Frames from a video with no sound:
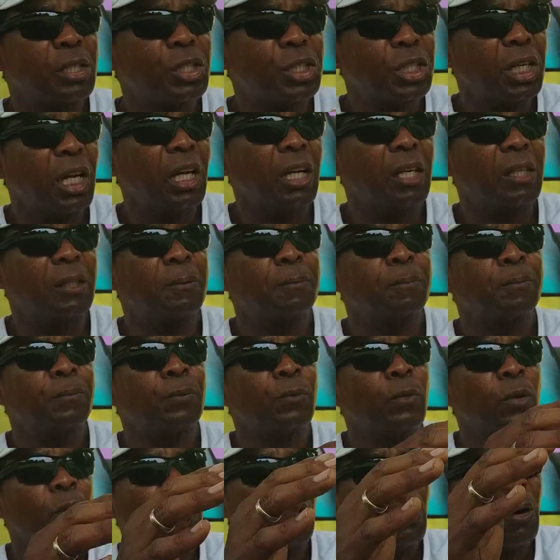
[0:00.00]
shell
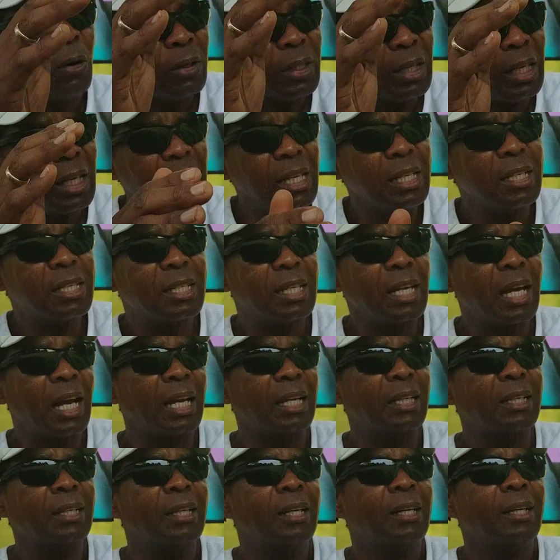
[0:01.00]
on the
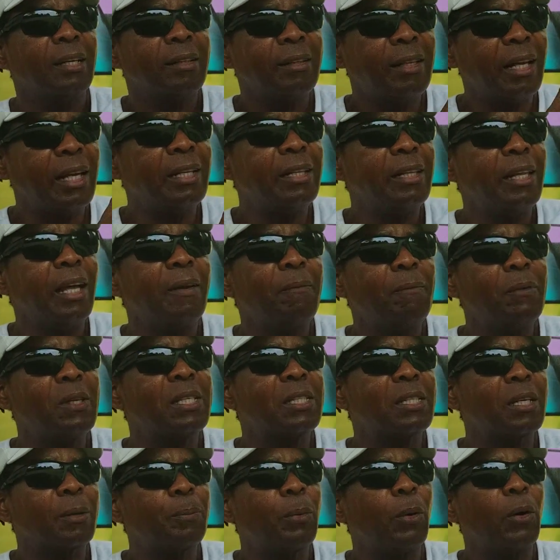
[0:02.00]
inside, then
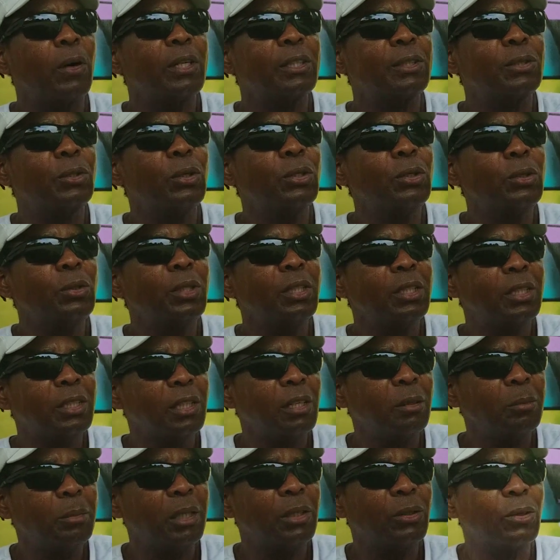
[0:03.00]
Mr. Paul is going to
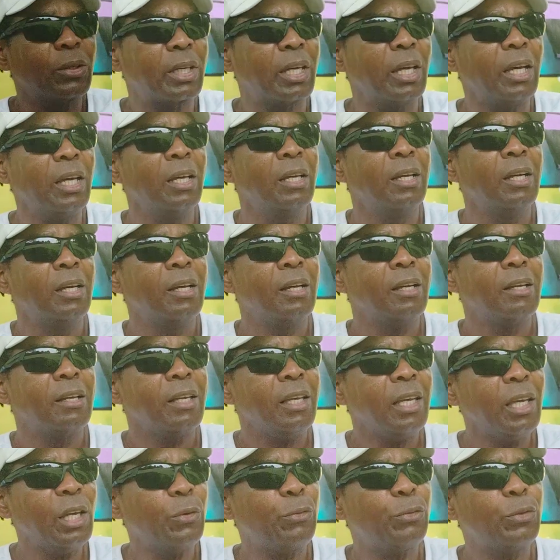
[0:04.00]
determine, okay,
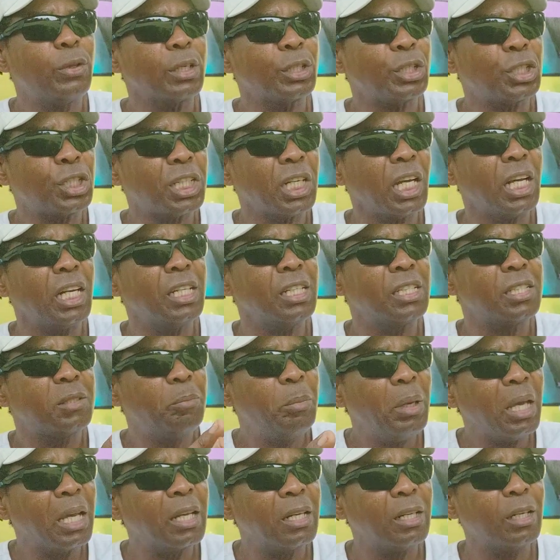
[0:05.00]
if the shell is
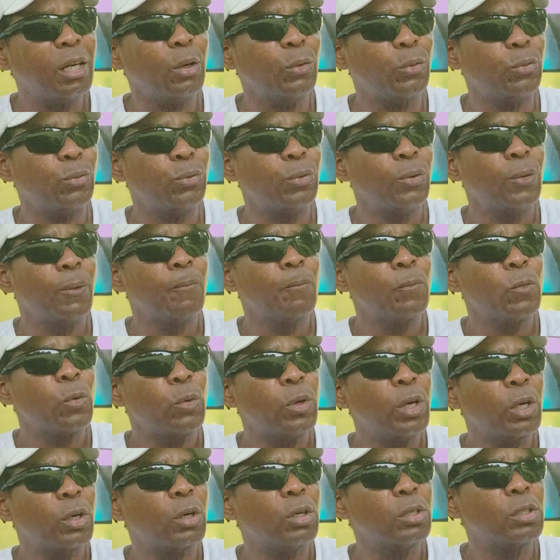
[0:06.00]
big enough,
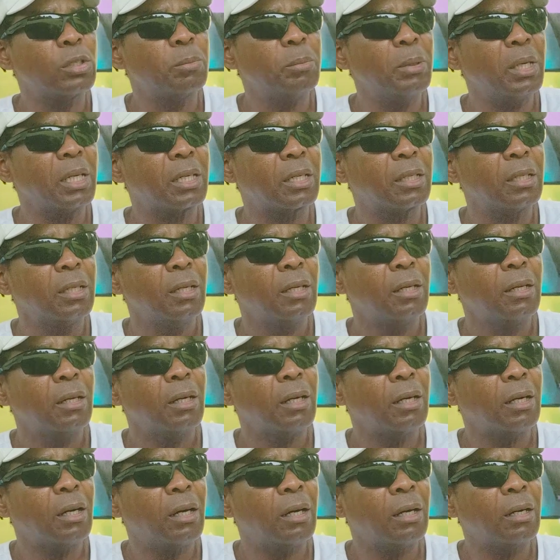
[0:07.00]
we're going to make
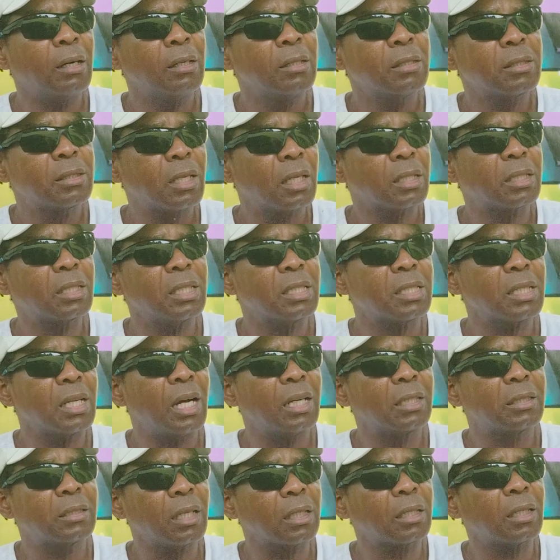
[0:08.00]
a
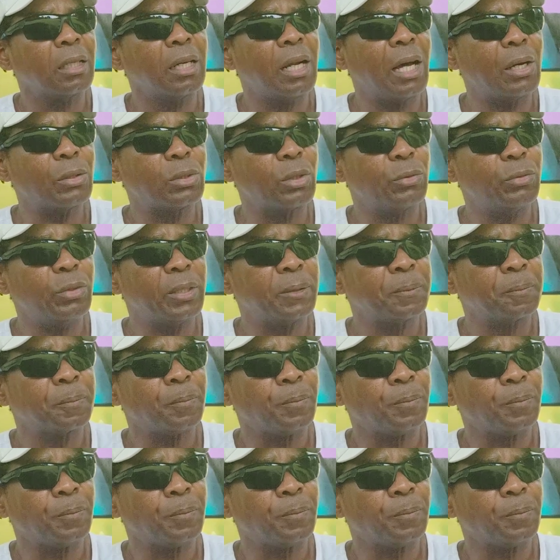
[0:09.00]
turtle out of it.